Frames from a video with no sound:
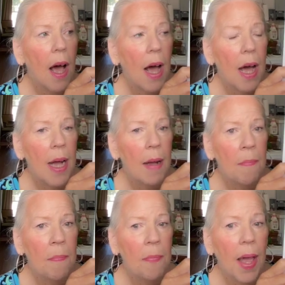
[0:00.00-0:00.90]

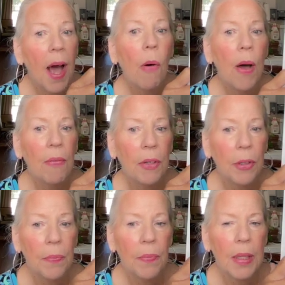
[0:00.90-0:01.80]

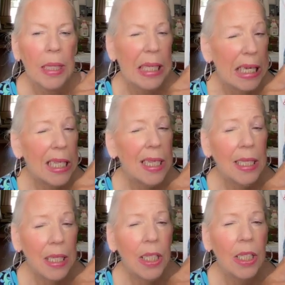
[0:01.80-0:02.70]
However, it's a
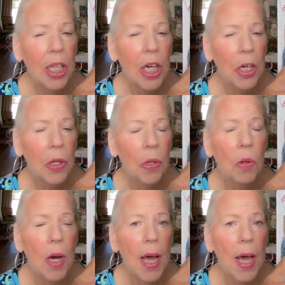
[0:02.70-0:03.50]
little low.